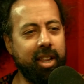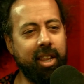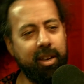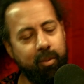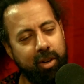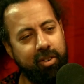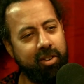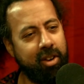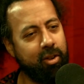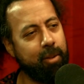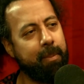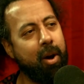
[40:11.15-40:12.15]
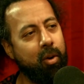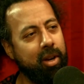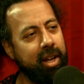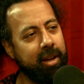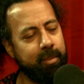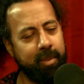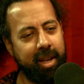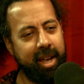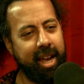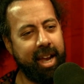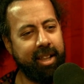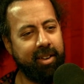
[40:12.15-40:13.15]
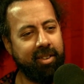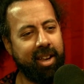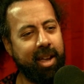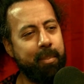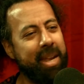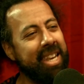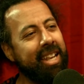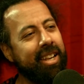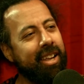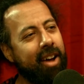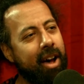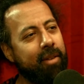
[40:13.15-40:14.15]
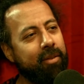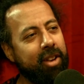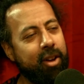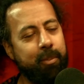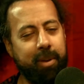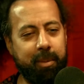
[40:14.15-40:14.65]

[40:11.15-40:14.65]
And then he reaches under the podium, and there's like a manila envelope,